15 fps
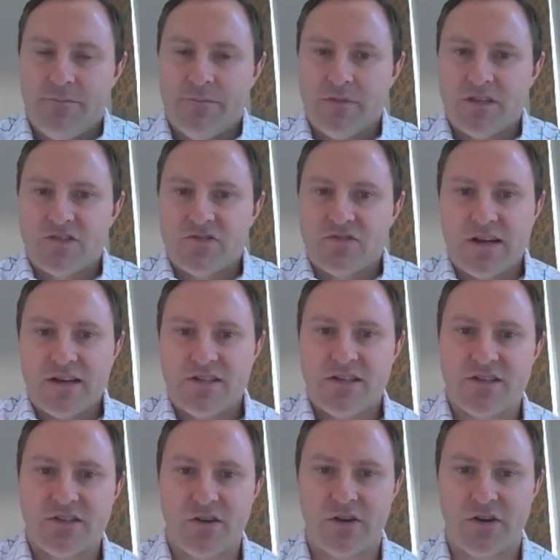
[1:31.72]

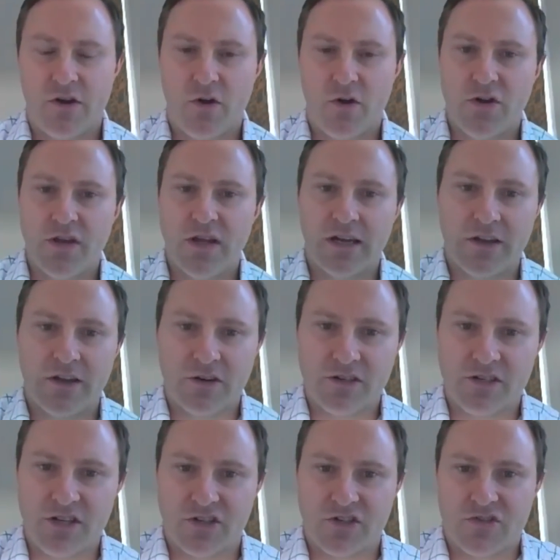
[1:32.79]
strategies on who you let
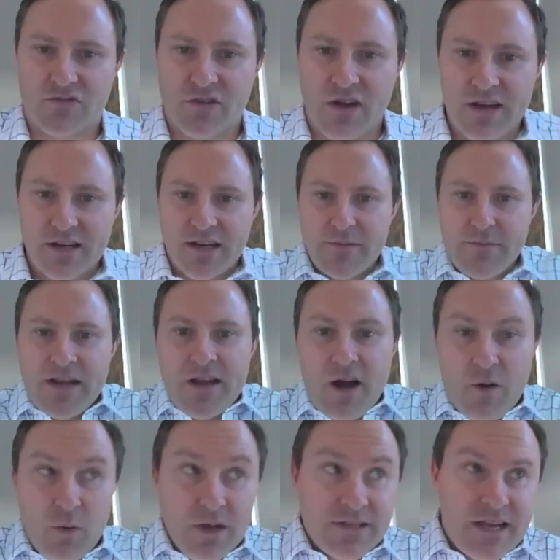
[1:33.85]
onto your strata committee. I
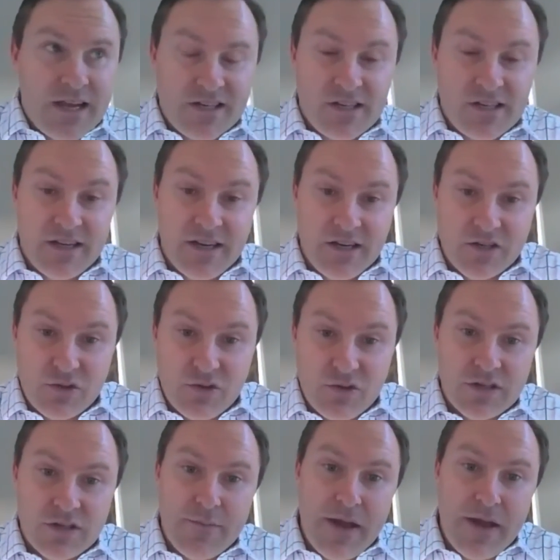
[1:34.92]
was actually going to
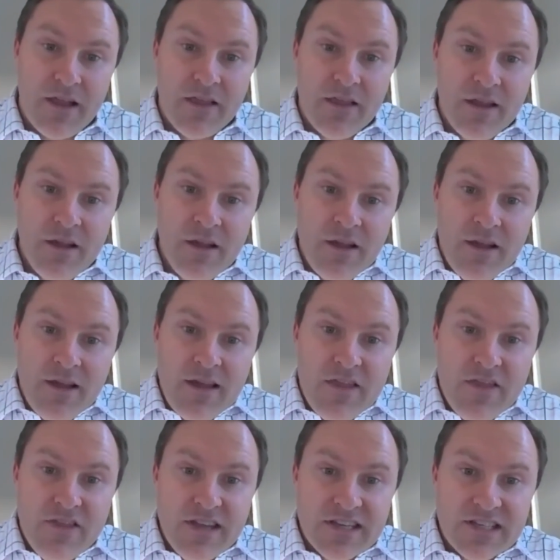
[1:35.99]
talk about
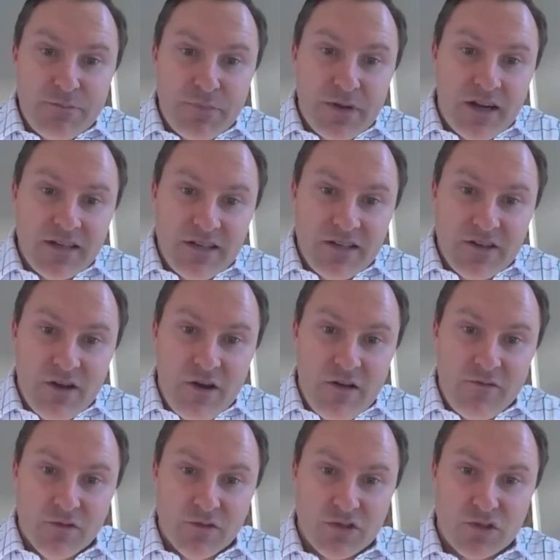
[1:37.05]
this, but I didn't know if
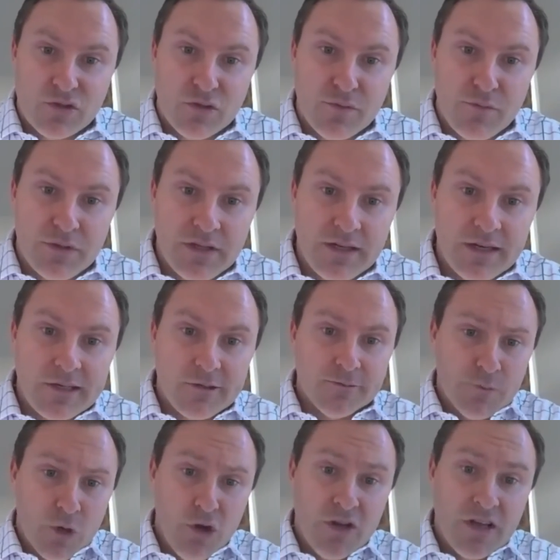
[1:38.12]
it was too political.
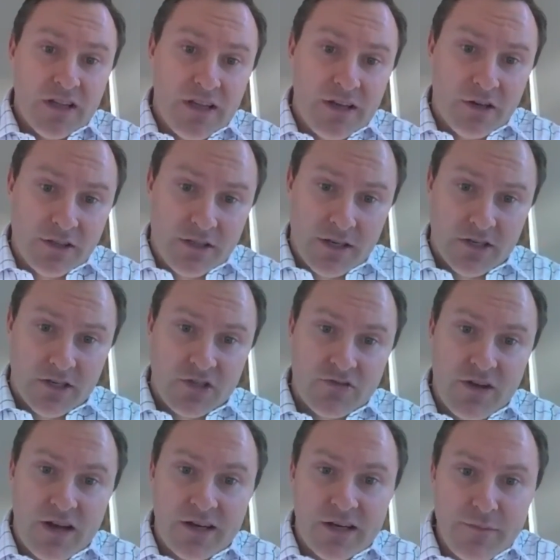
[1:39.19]
Who you let onto your
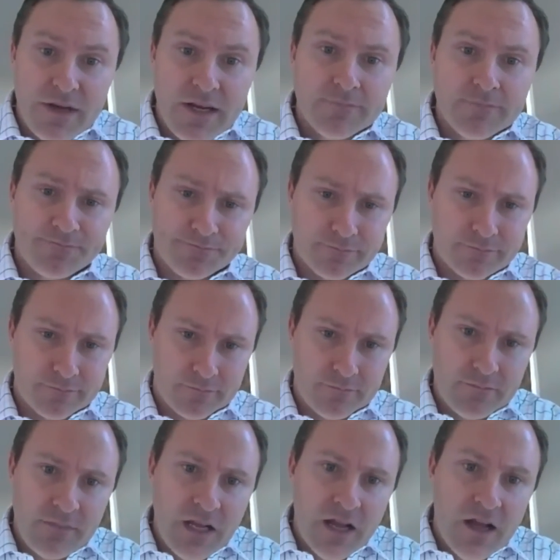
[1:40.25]
strata committee.
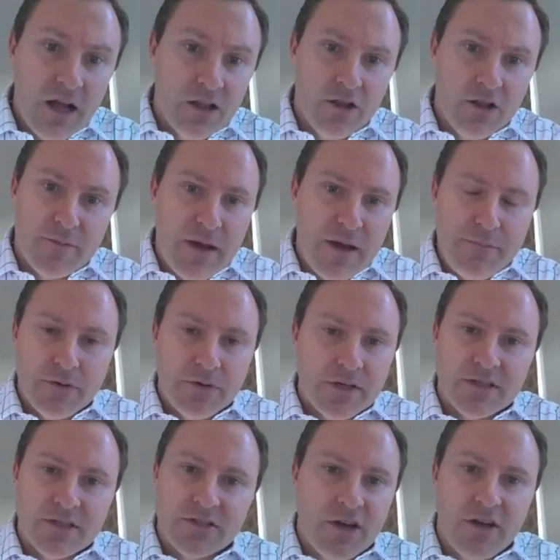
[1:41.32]
A lot of my
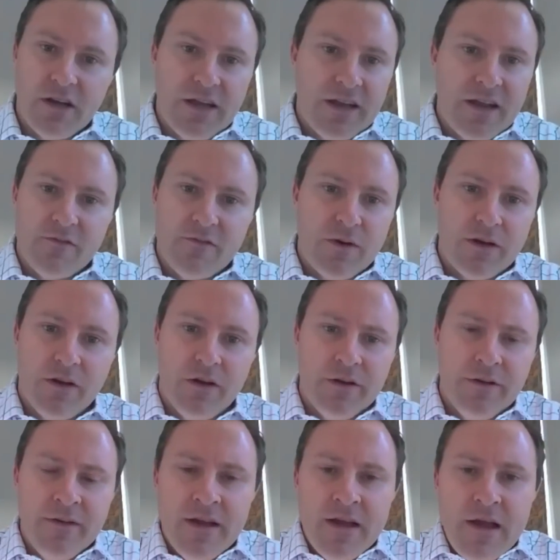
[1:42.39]
buildings don't let everyone
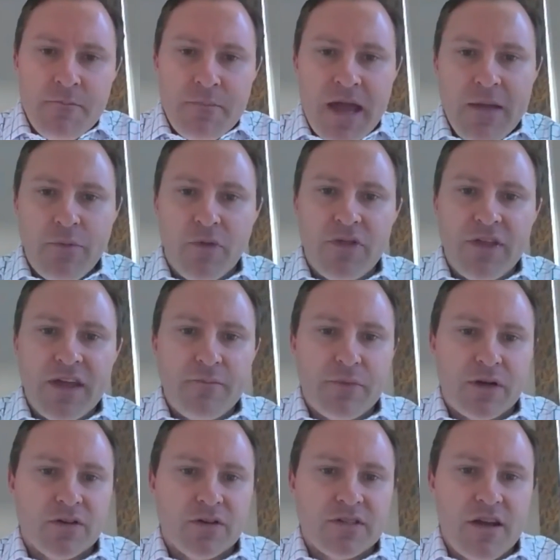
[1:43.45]
on. People think
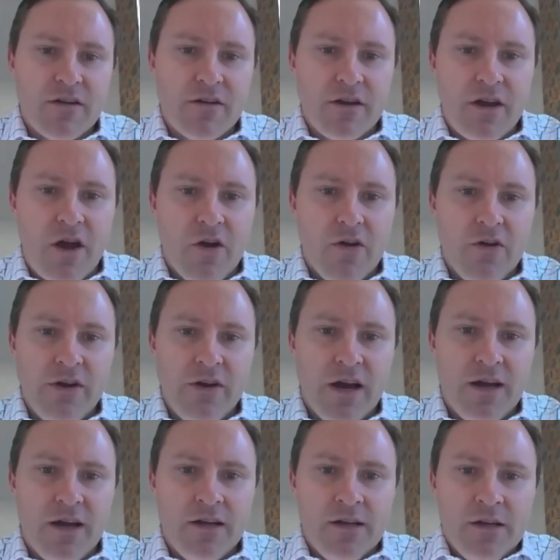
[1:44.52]
because they're an owner